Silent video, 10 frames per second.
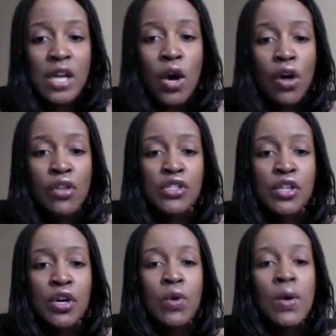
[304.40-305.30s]

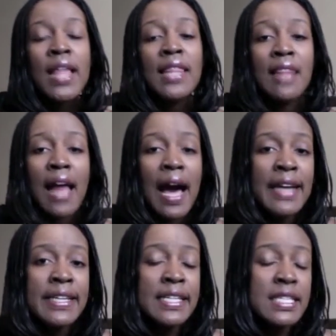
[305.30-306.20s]
also
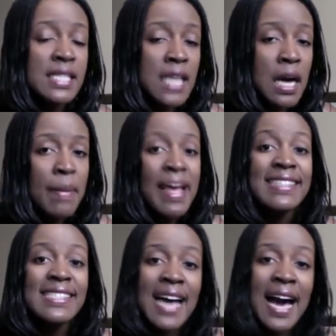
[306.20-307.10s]
lines up
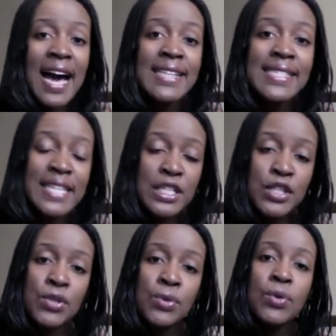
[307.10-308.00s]
and ties
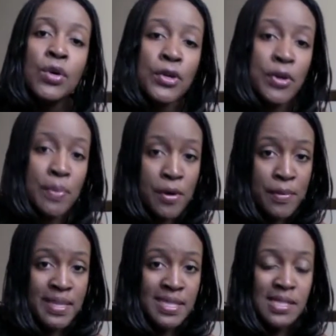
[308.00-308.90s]
into your
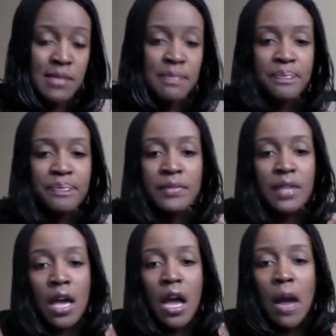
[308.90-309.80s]
purpose.
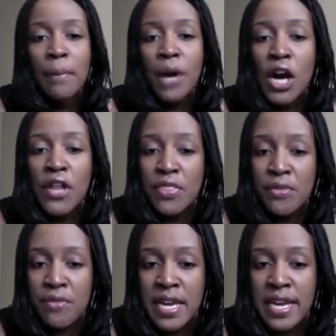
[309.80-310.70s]
Part
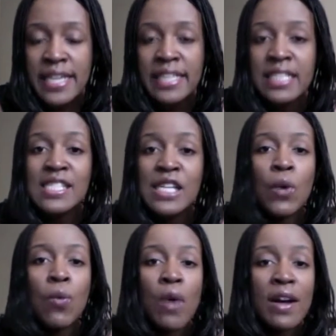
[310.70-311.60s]
three is
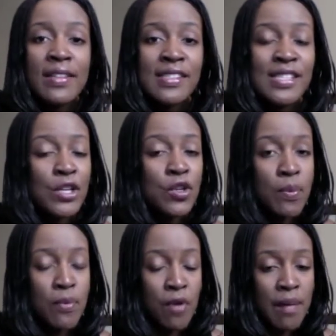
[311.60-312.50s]
what's your
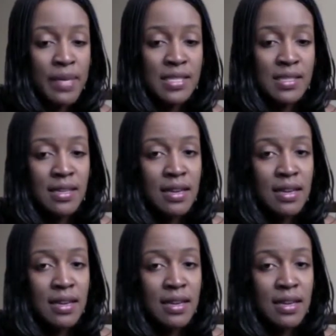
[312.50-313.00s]
promise?